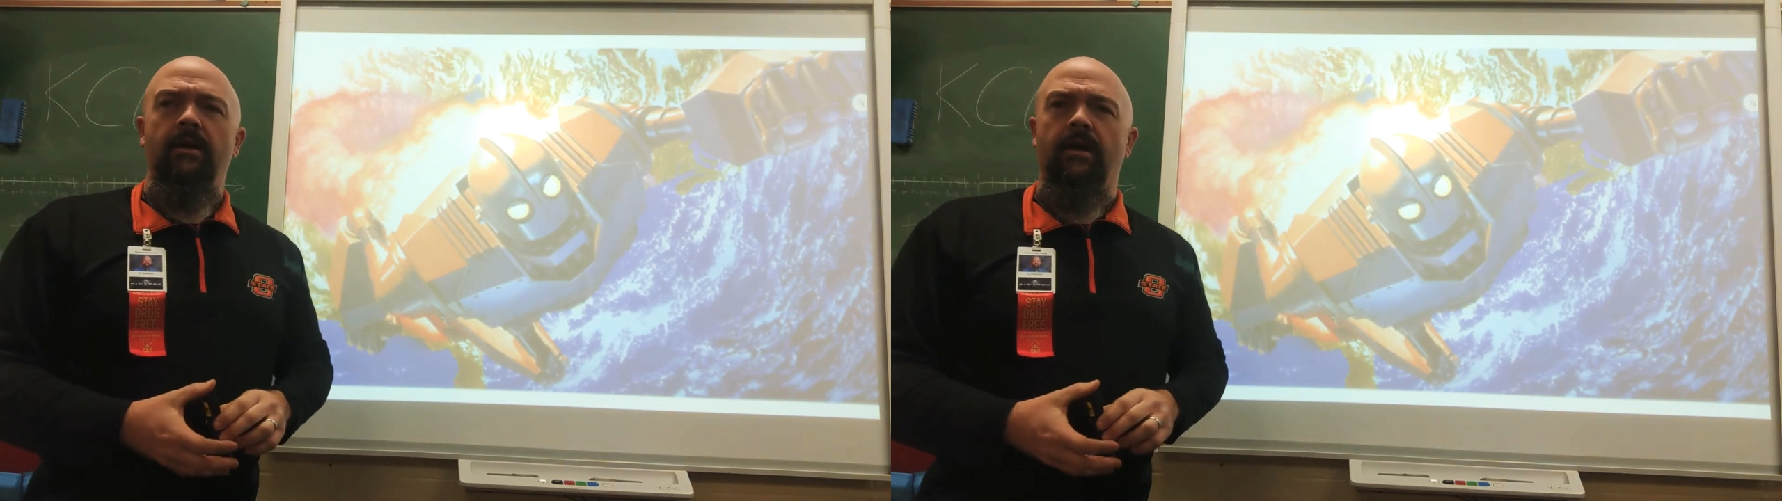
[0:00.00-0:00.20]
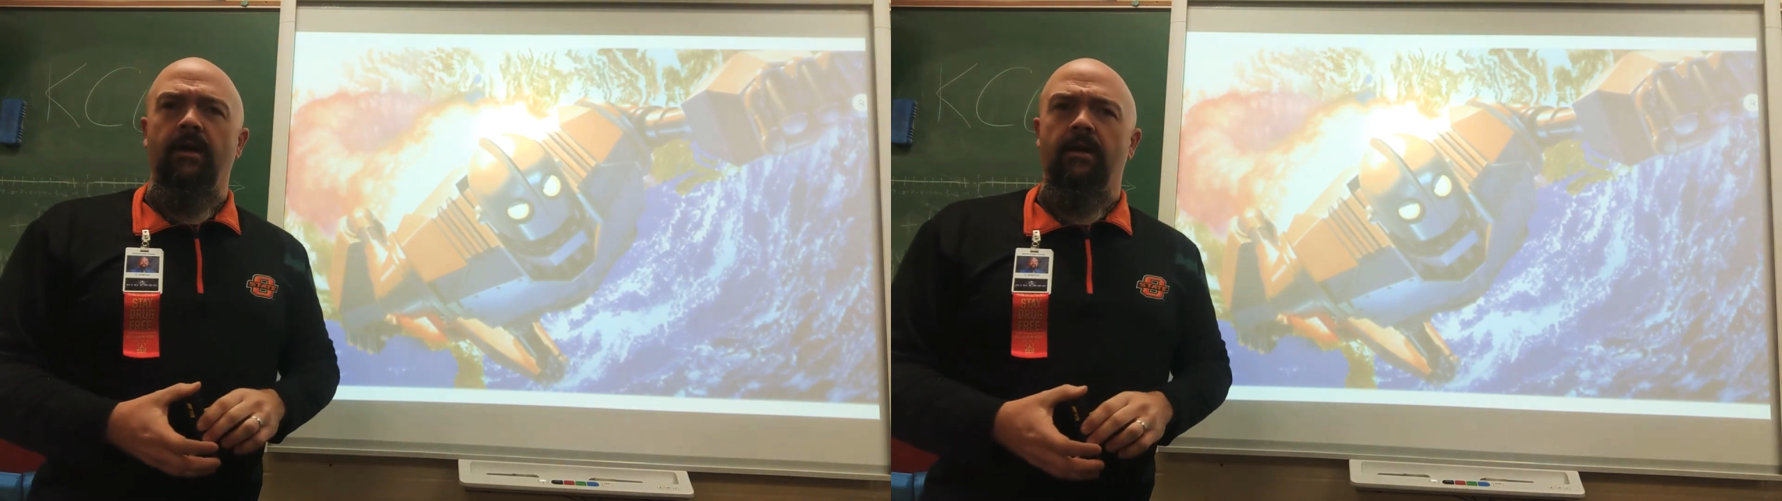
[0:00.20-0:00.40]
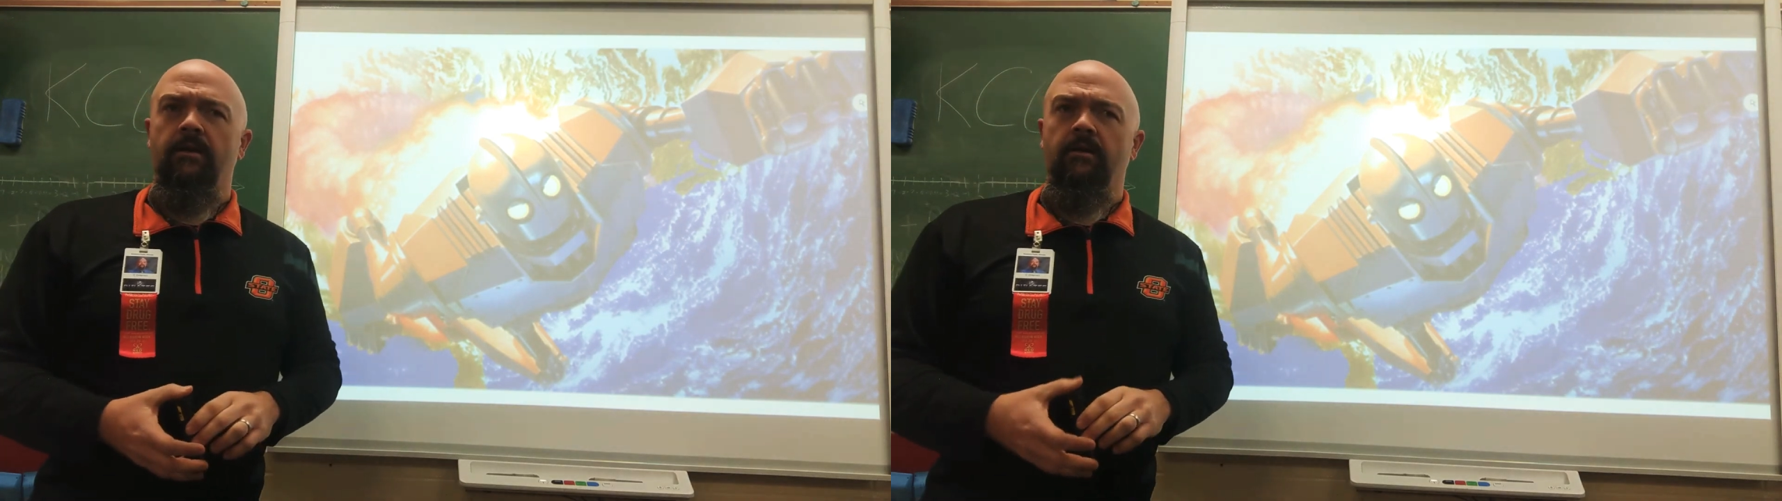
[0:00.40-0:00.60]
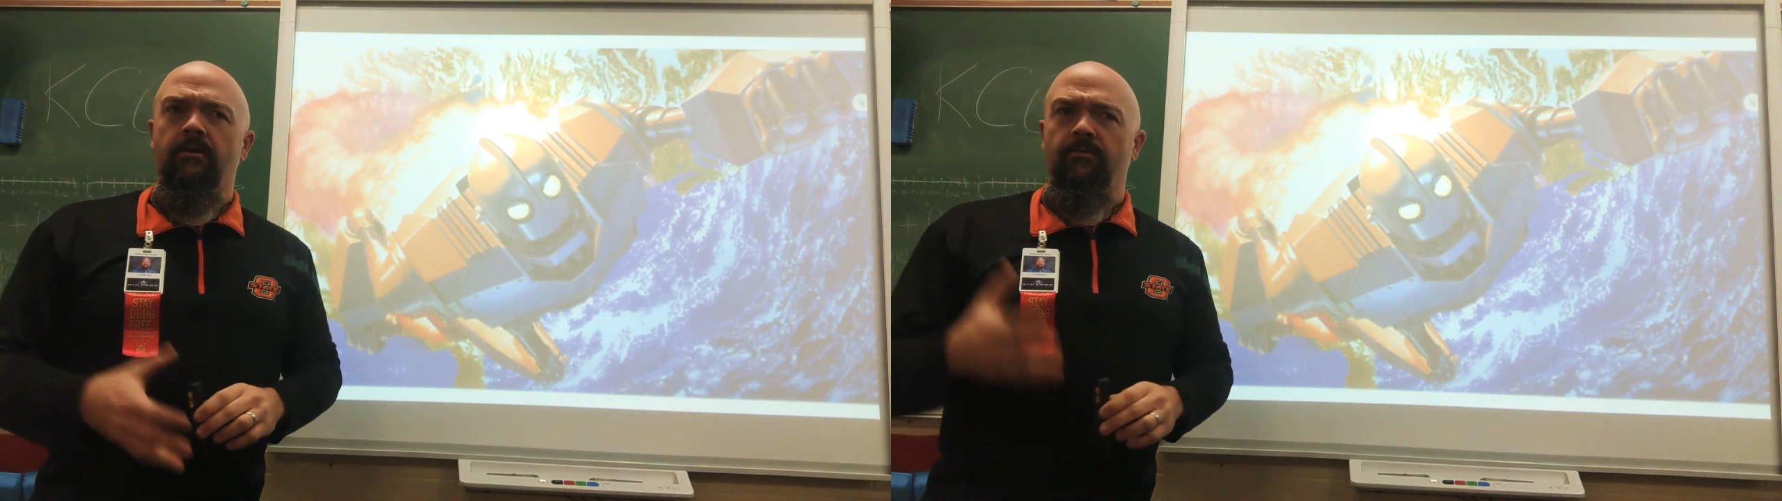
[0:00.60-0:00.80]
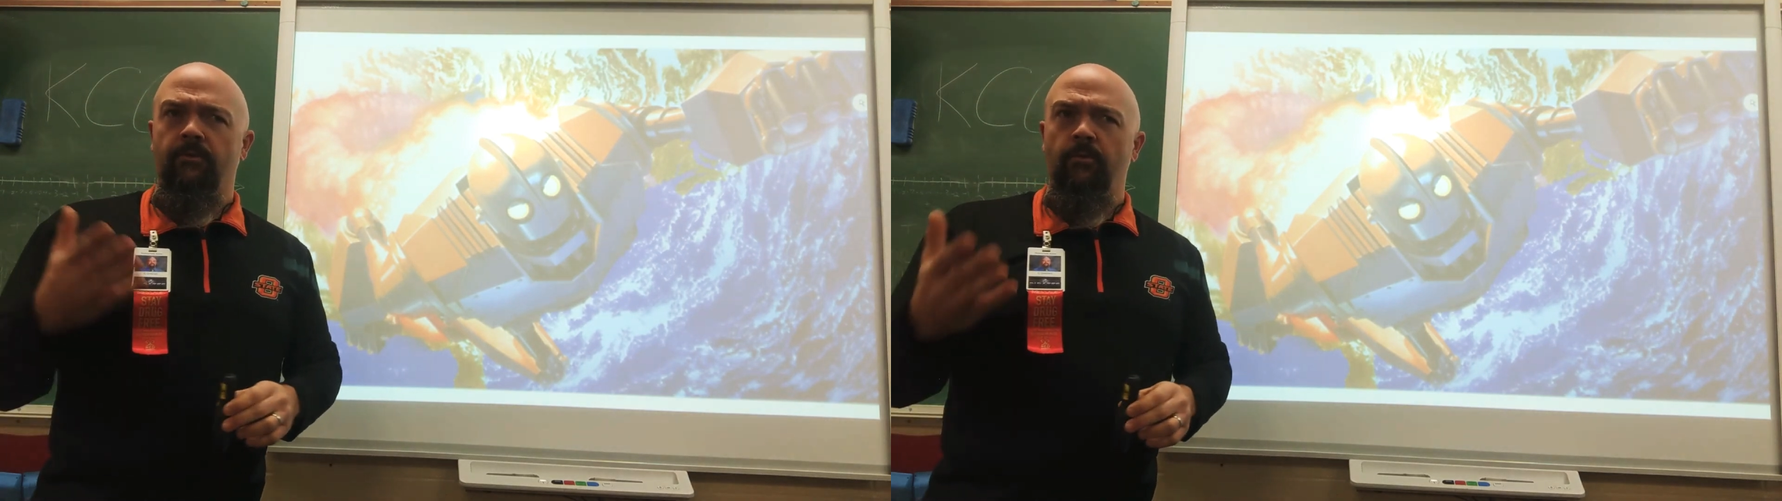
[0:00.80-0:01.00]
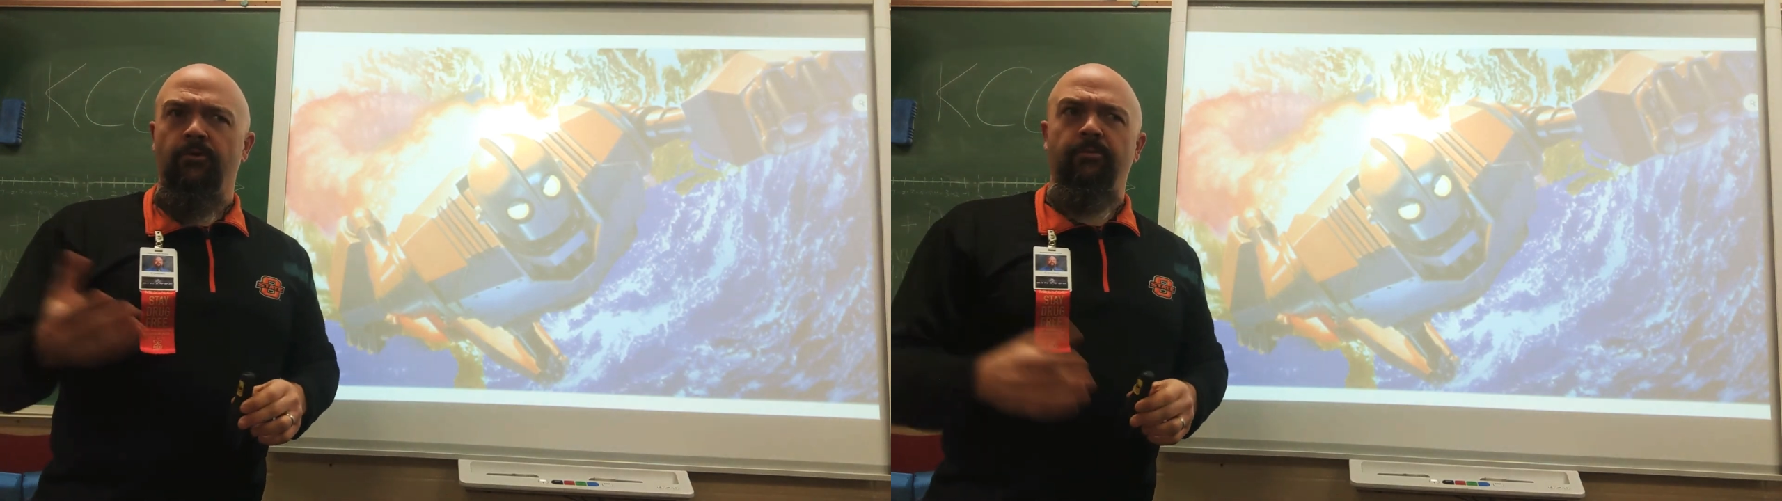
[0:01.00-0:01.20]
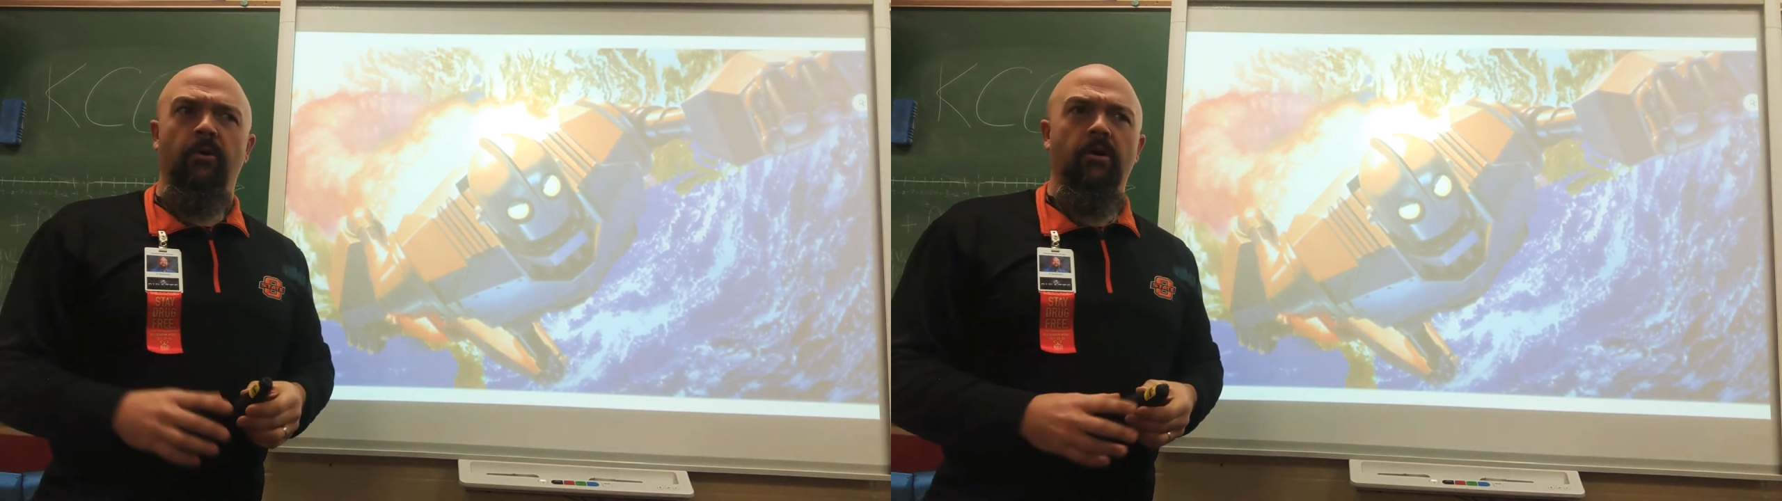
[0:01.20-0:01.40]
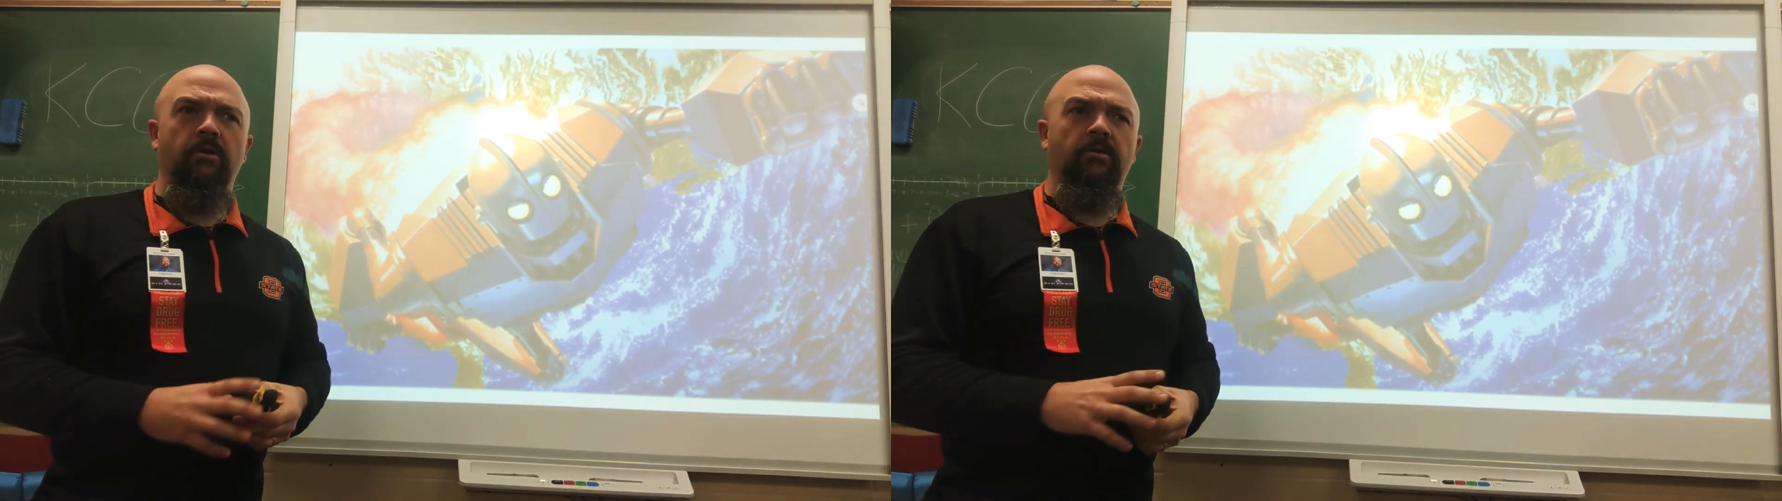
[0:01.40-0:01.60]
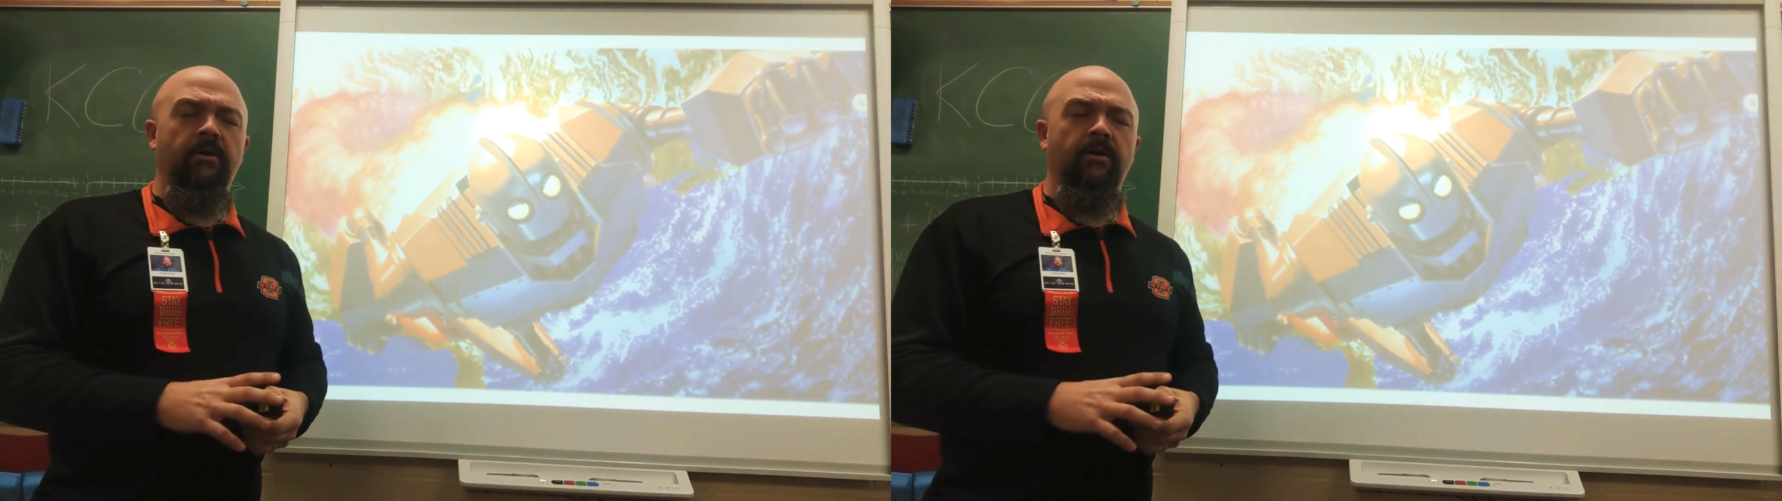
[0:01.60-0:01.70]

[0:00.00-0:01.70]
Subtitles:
and for the most part,